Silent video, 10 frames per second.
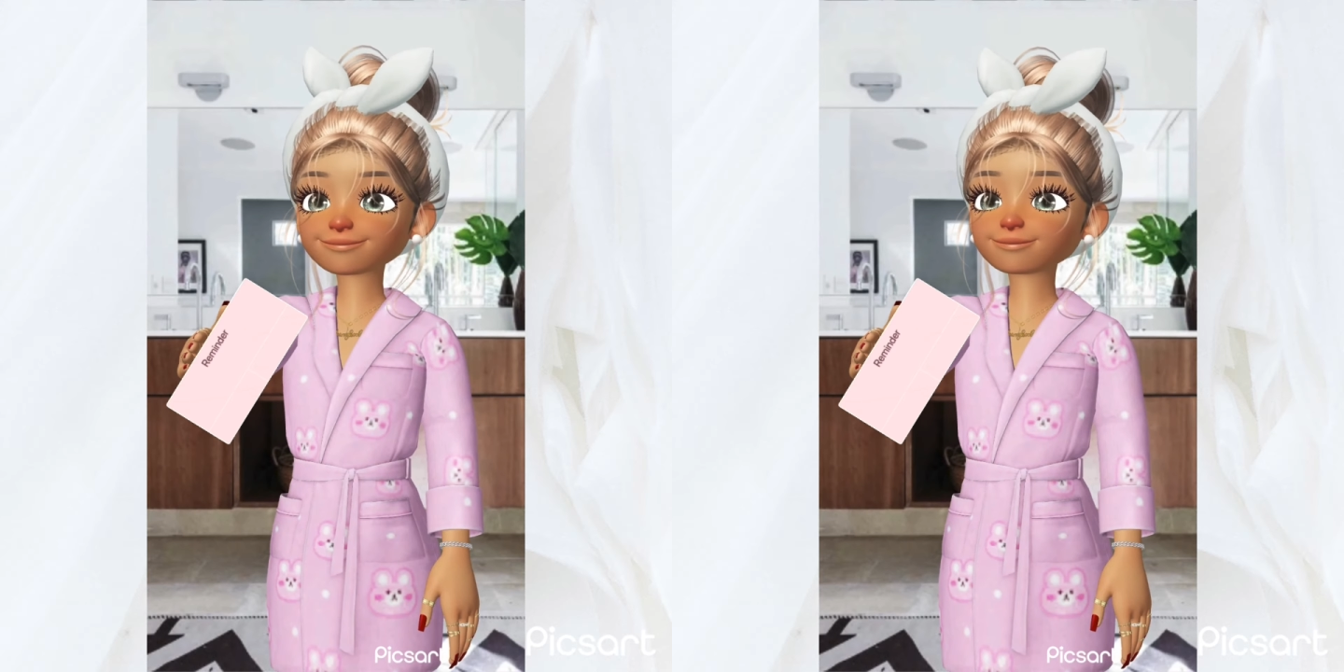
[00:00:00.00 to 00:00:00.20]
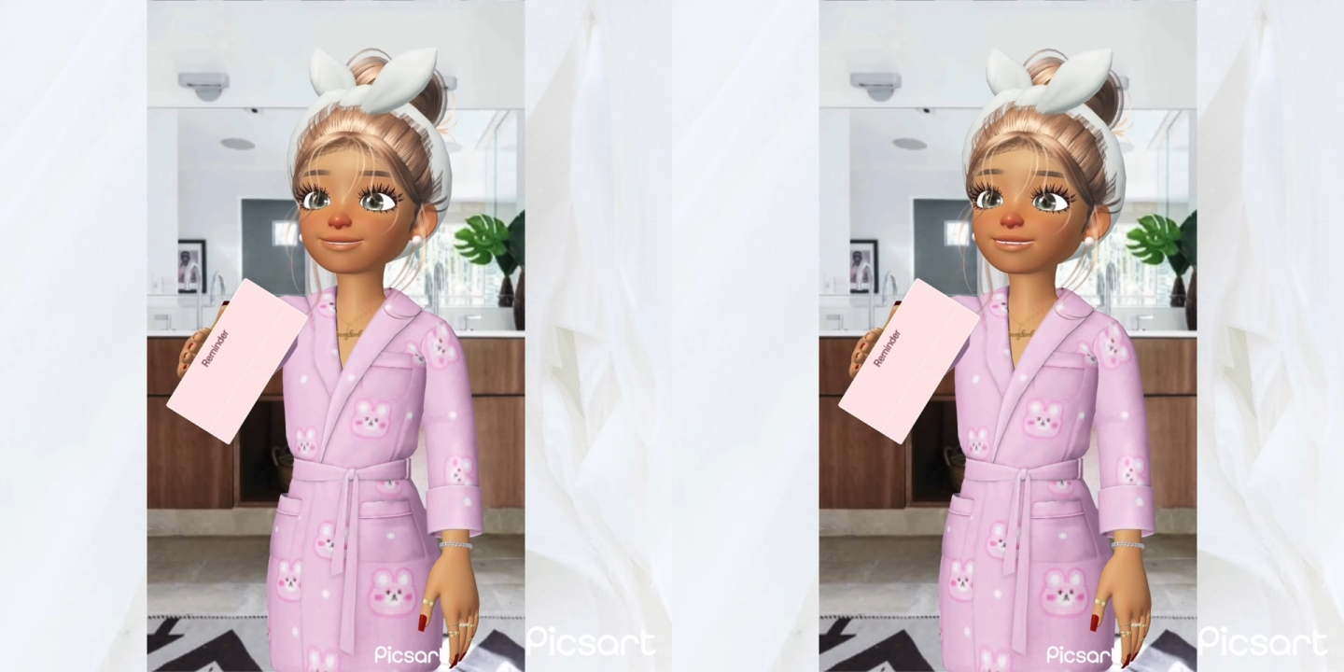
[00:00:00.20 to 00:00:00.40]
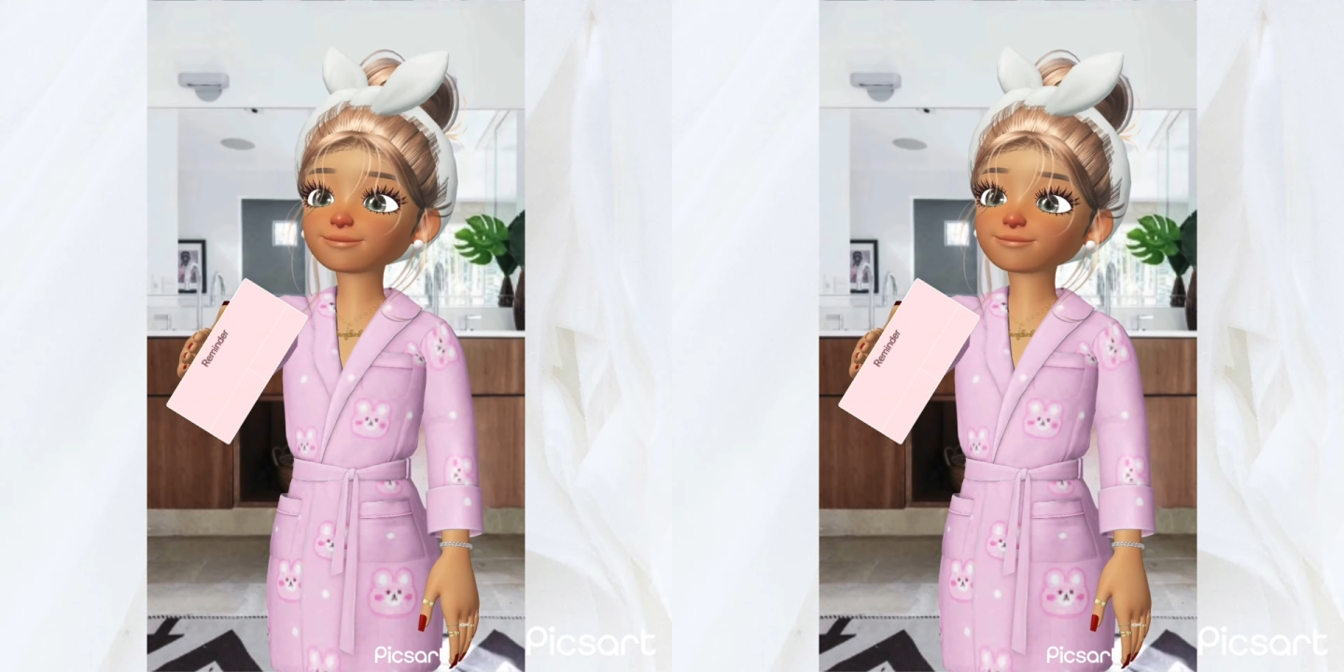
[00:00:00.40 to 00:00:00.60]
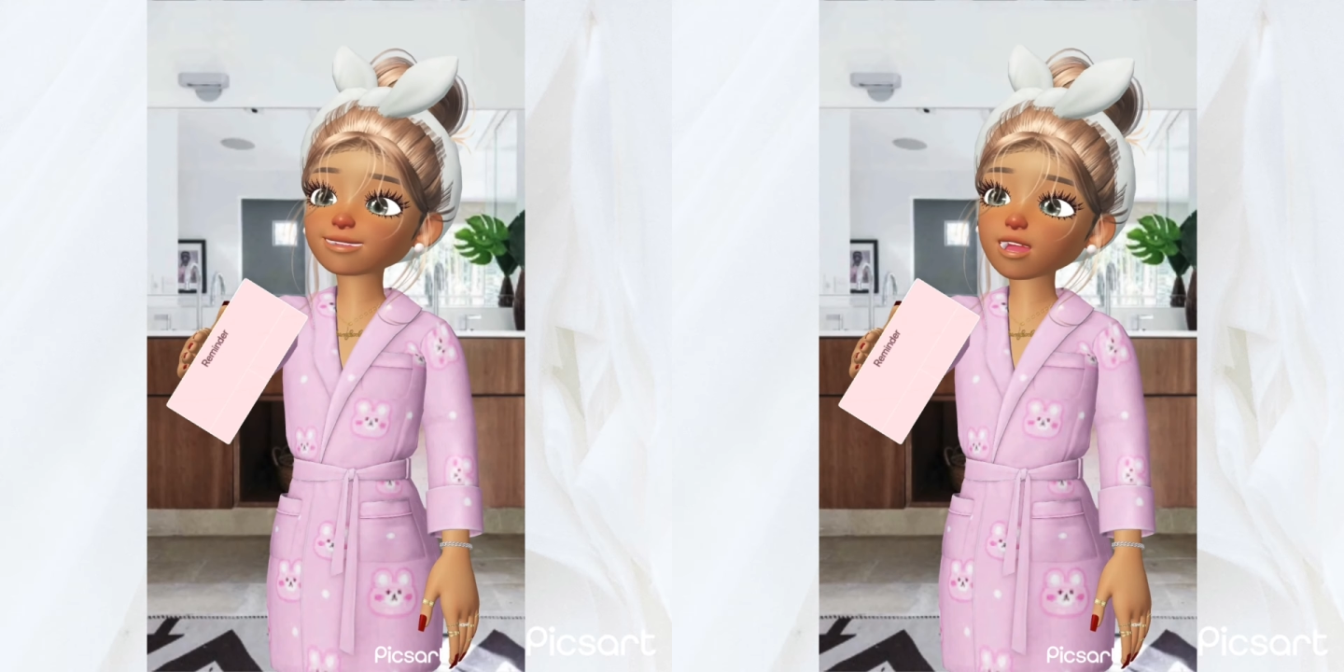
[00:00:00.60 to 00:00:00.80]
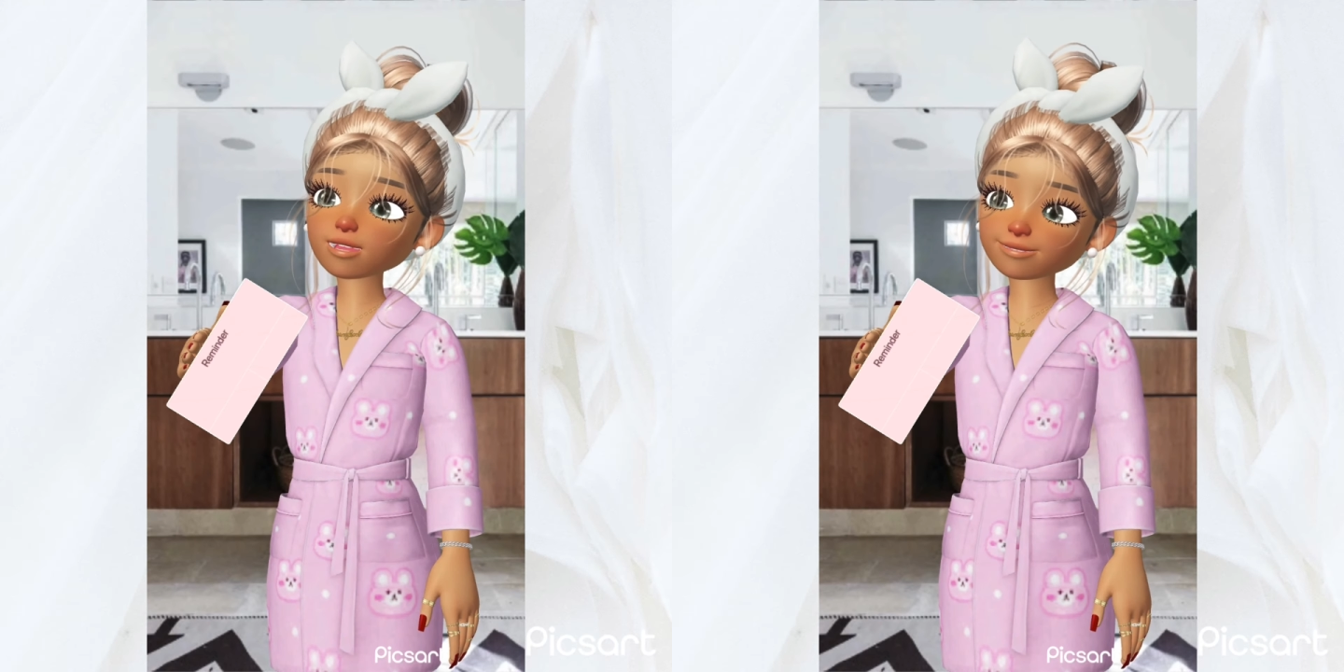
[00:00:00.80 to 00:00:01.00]
um, but let's
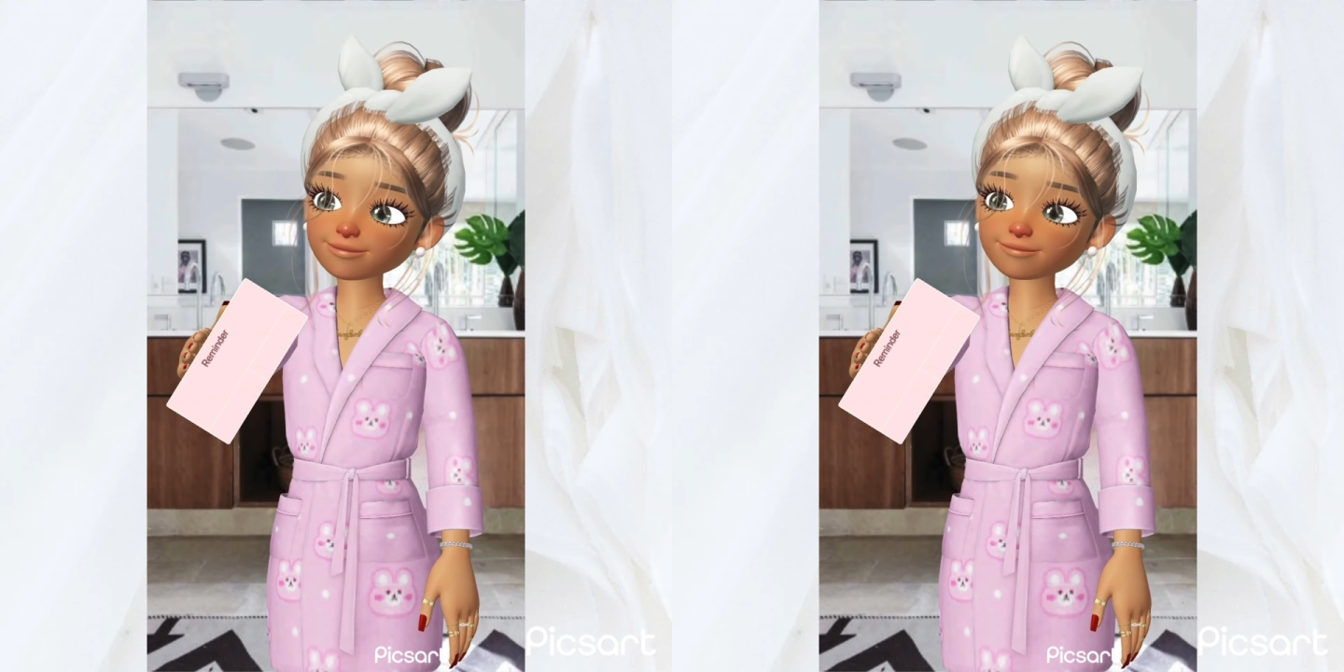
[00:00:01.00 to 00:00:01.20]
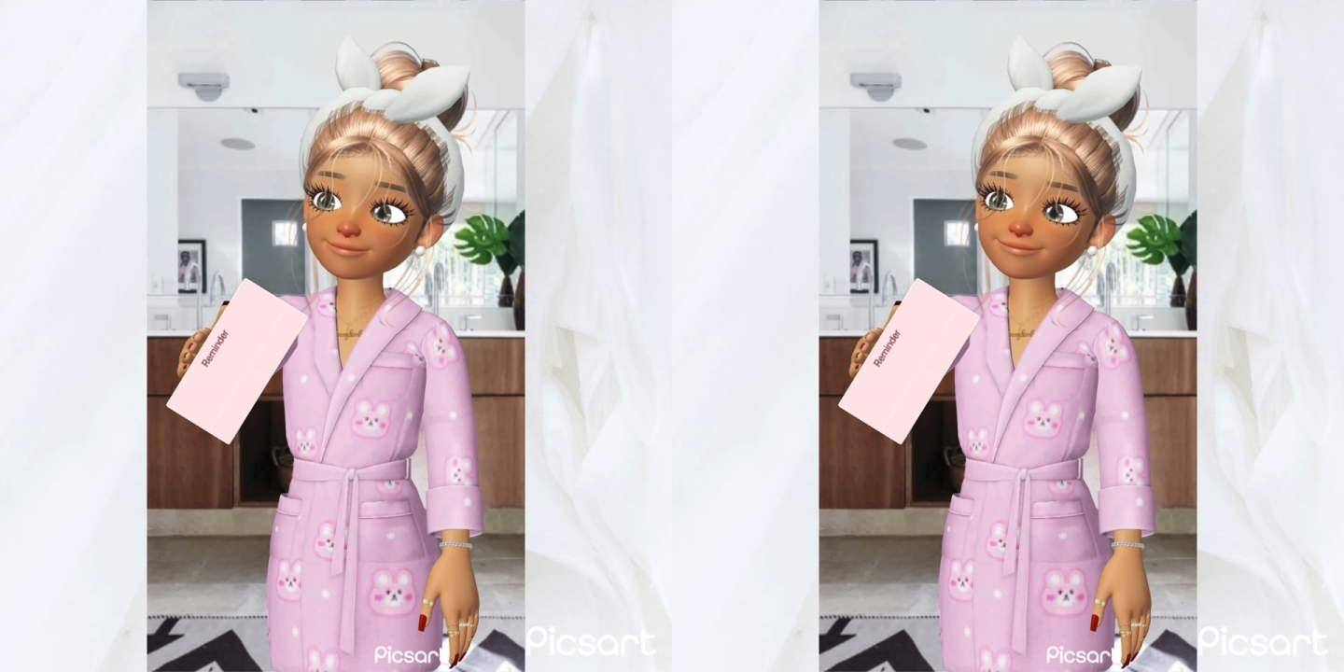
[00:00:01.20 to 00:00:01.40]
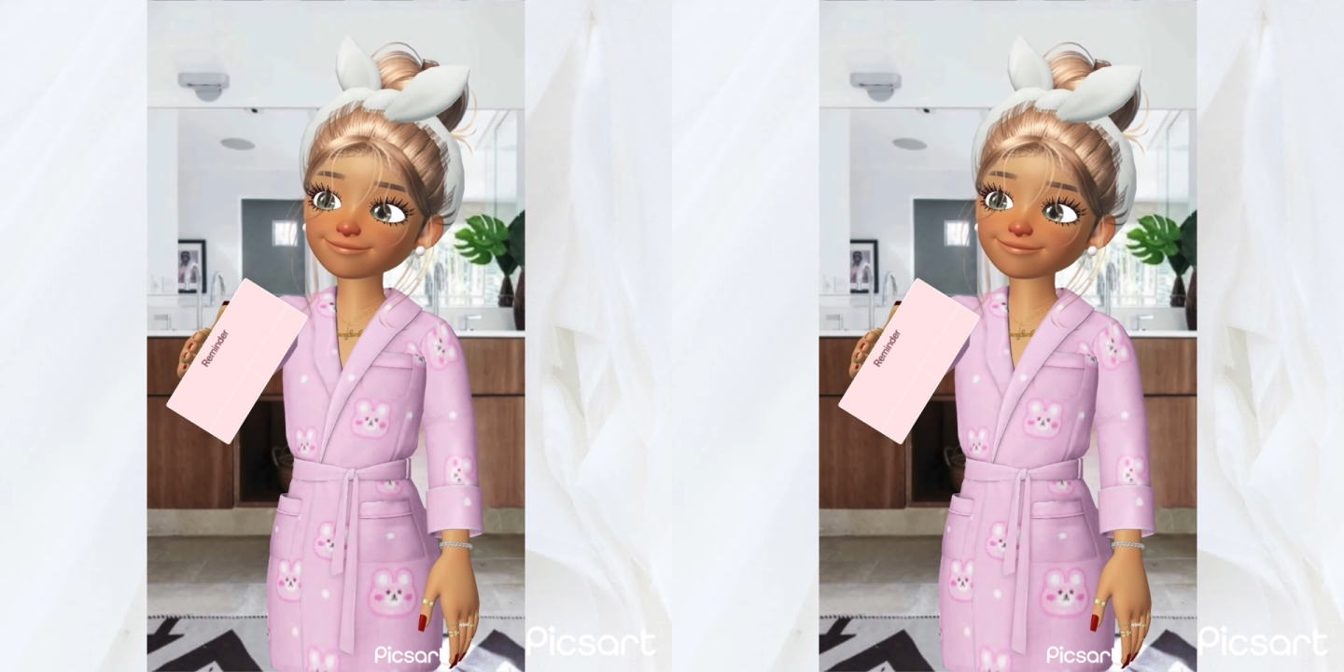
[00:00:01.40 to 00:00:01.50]
put it on.